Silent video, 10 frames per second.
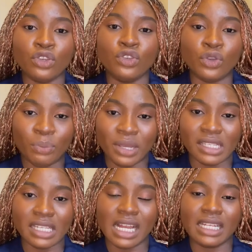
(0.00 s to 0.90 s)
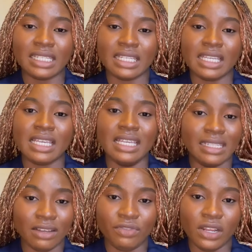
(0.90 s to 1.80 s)
your personality is
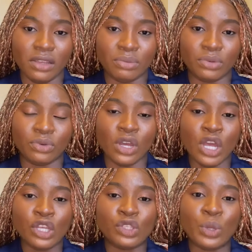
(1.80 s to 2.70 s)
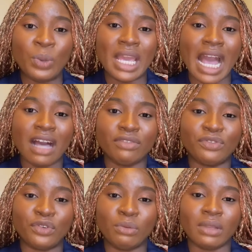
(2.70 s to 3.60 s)
available. So we have
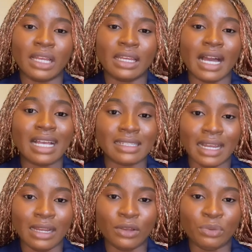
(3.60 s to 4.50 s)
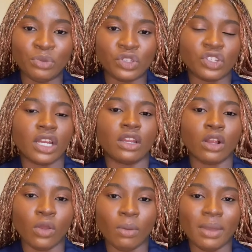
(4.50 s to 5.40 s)
from like Asylum, which is like the
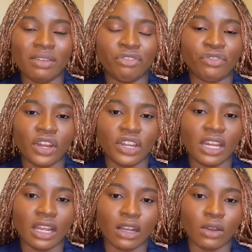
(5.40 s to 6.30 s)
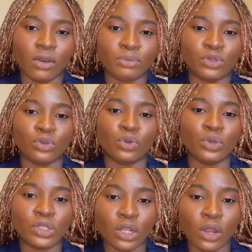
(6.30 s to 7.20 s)
club, every Friday night club, to
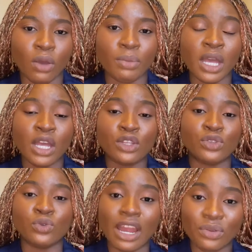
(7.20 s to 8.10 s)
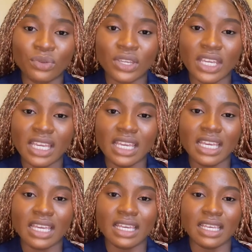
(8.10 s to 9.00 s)
Quiz Club, to Karaoke
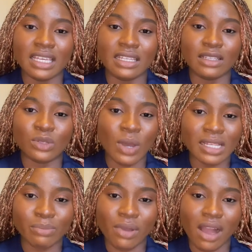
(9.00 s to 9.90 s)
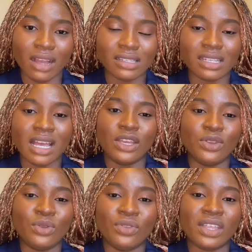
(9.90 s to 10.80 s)
in Swartz Bars. You
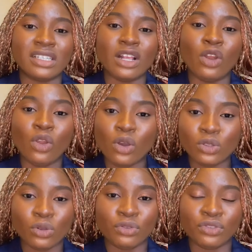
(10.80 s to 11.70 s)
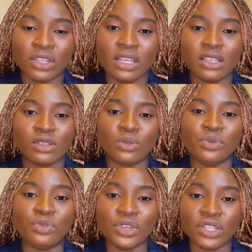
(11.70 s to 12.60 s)
know, there's a lot of things to
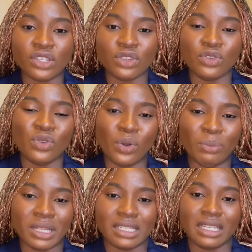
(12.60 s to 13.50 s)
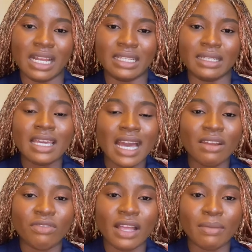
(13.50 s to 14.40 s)
fit your personality. It kind
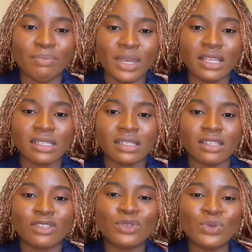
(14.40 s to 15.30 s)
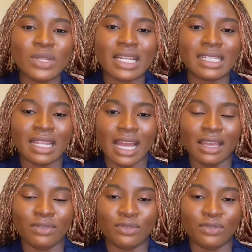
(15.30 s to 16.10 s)
of like makes student life